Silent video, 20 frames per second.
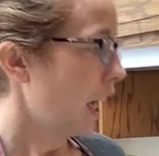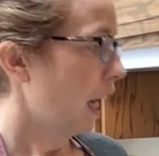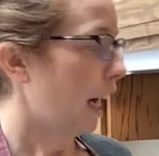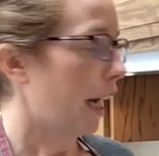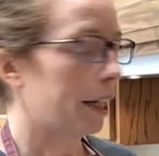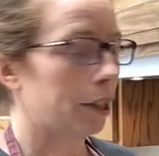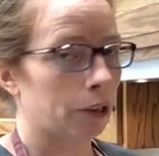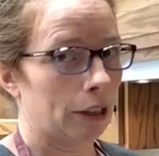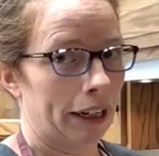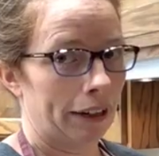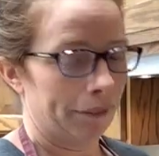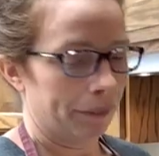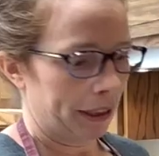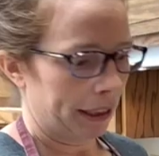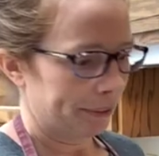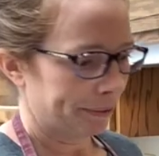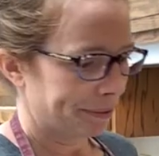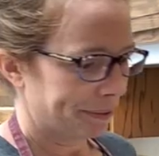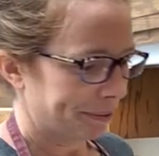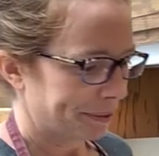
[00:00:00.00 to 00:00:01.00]
I don't have
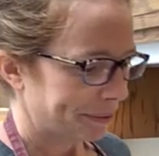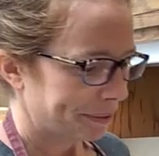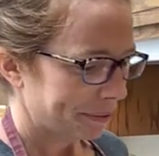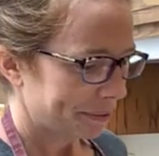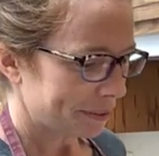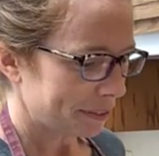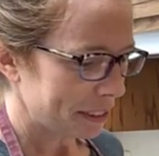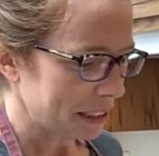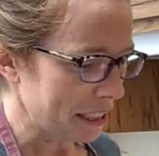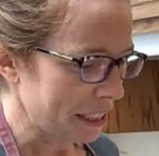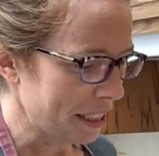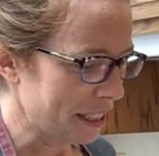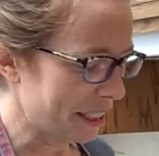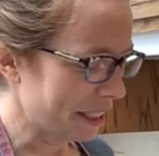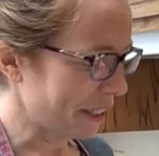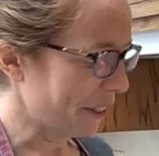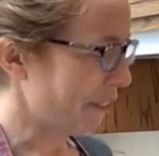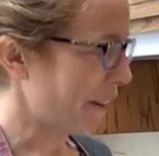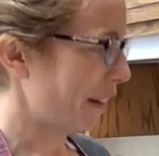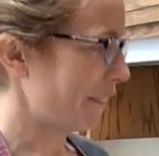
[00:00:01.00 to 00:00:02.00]
that.
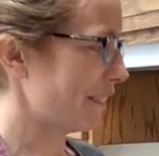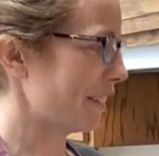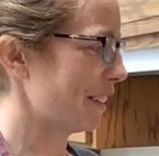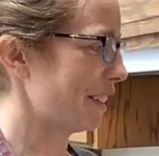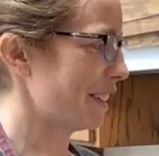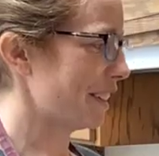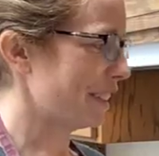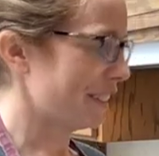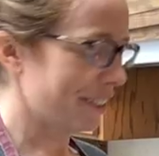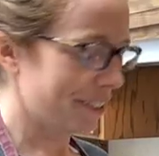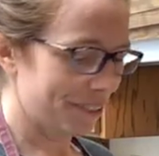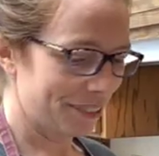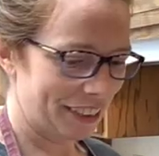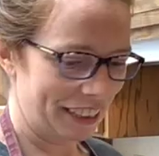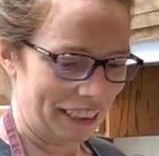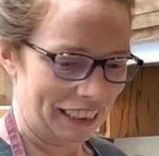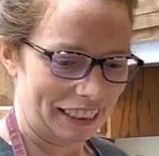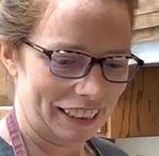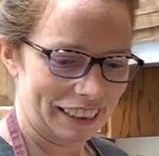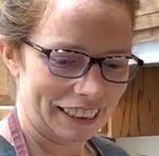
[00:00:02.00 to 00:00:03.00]
So I'm going to use
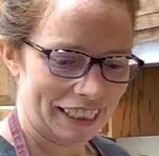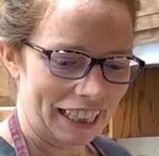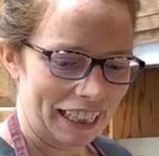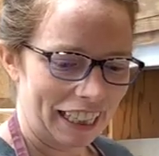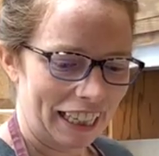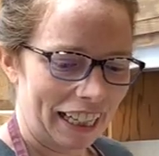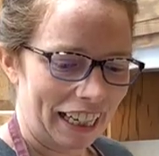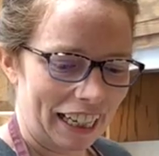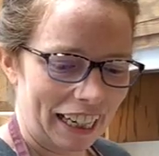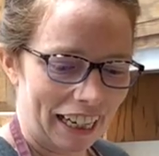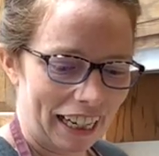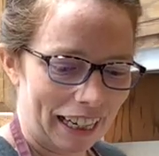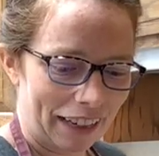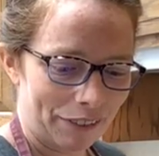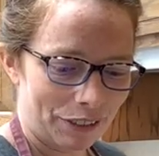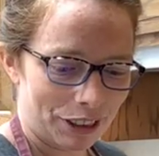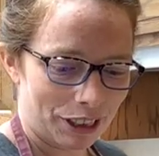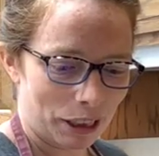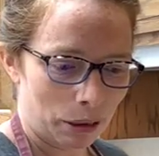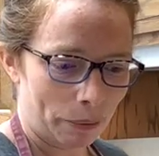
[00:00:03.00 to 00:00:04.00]
these, and I'm
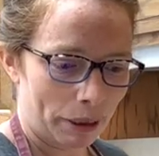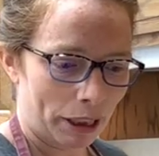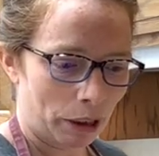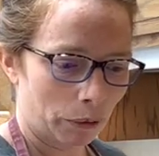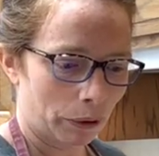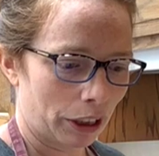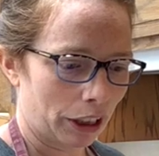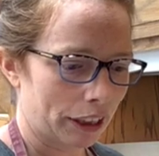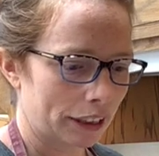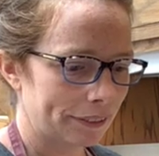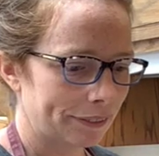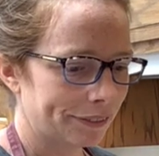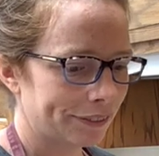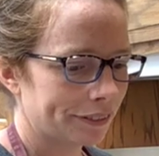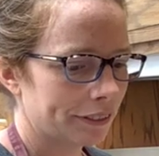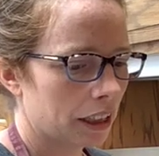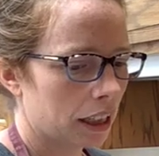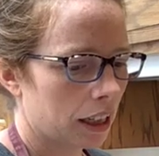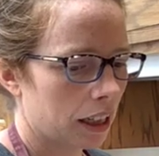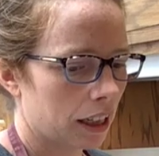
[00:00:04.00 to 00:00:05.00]
just going to make it work.
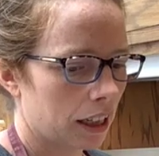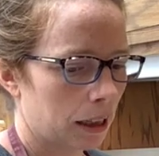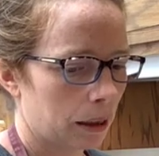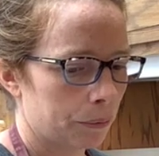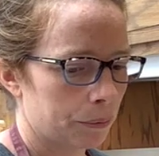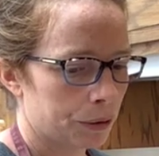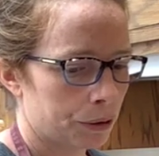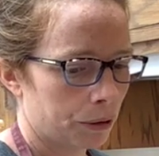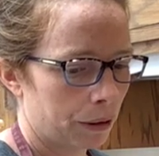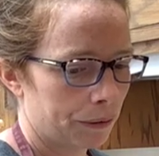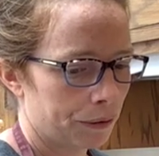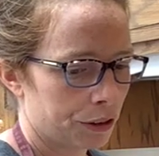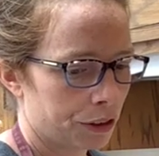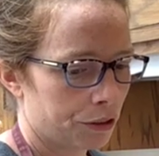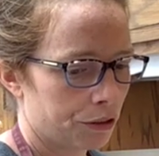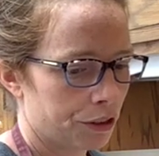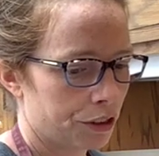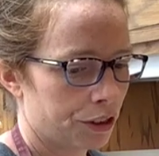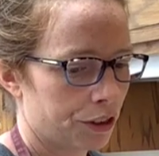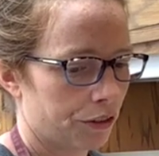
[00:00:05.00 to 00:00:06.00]
So I'm just
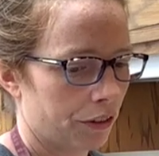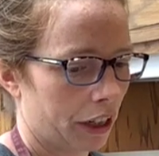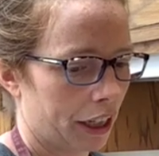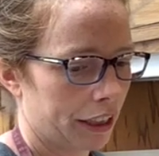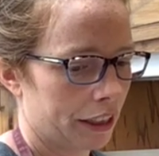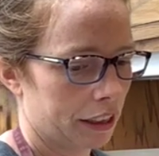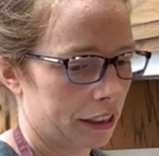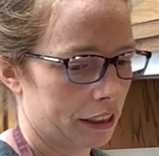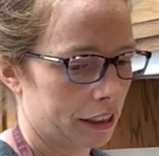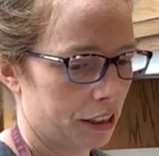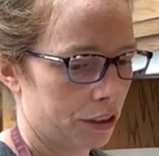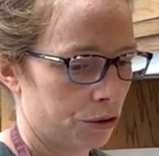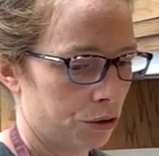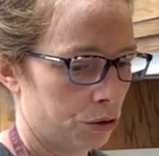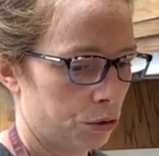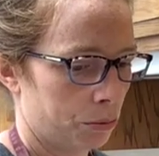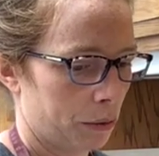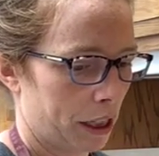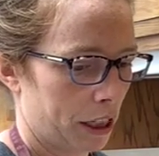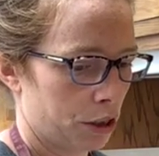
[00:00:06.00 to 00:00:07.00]
going to divide this
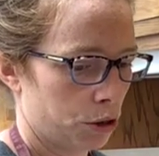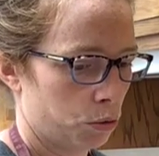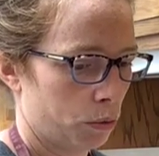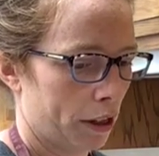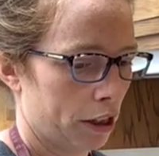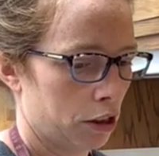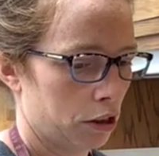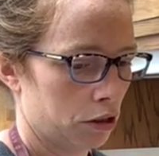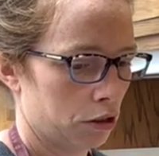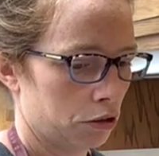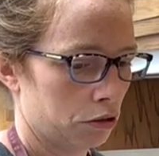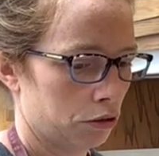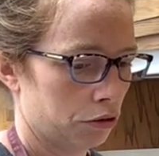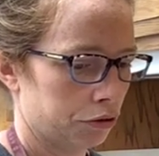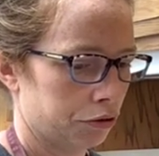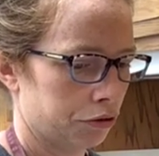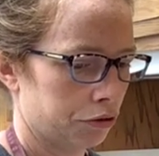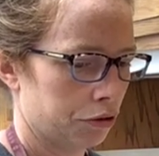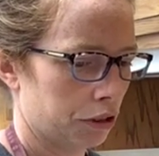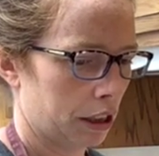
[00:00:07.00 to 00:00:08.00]
into my
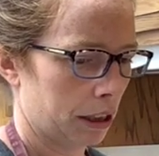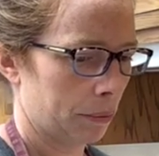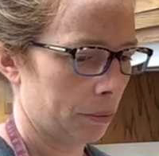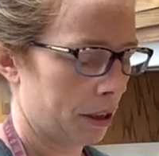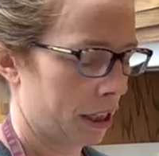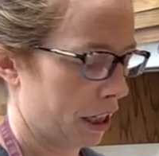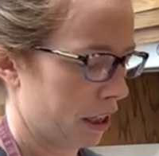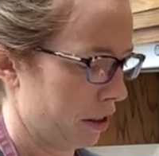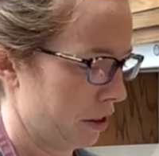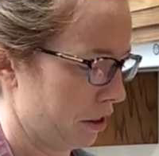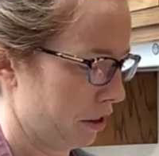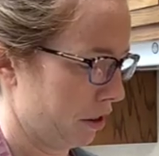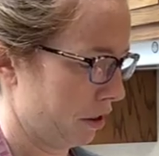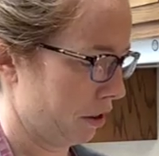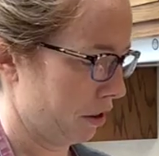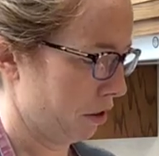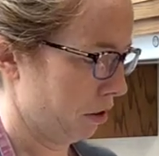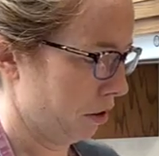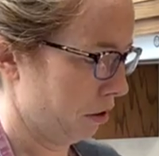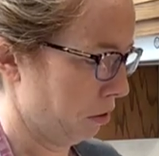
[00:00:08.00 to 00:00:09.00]
12 cupcake
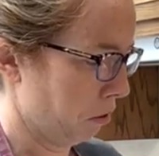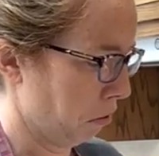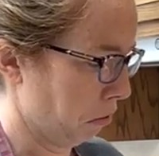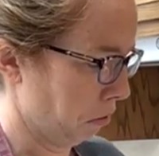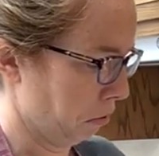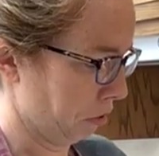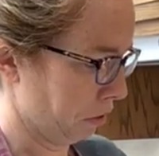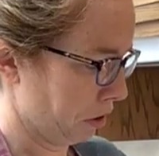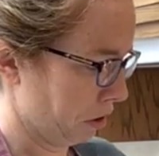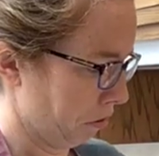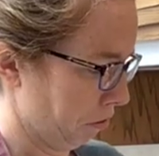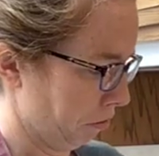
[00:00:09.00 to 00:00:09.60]
holes.